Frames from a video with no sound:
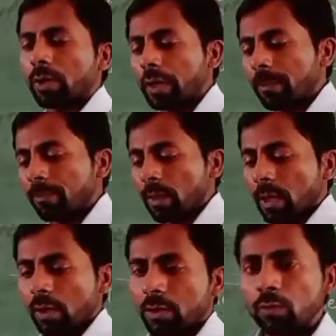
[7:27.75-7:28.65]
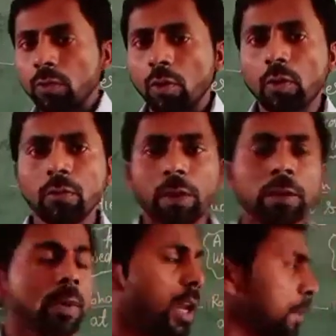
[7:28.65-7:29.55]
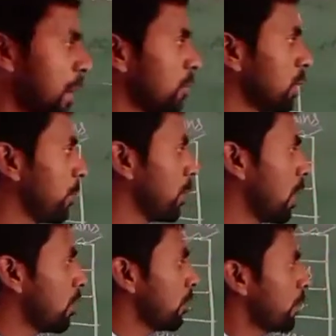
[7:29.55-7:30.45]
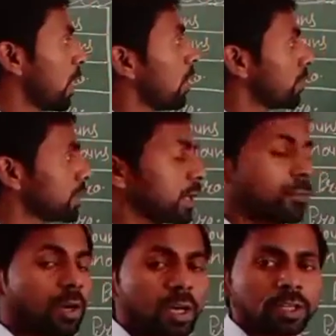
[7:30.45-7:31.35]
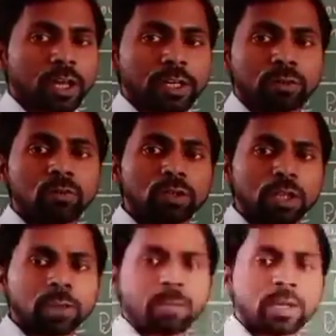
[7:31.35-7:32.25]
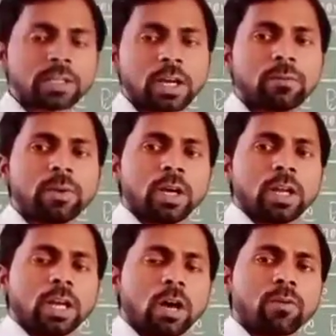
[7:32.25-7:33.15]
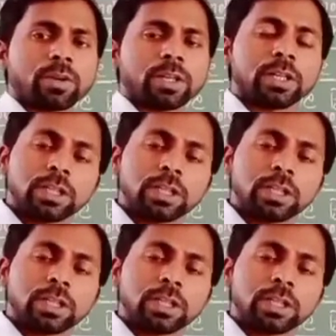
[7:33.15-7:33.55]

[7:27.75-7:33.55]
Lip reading: Okay, you know very well about the pronoun. Pronoun is a word that used in place of noun.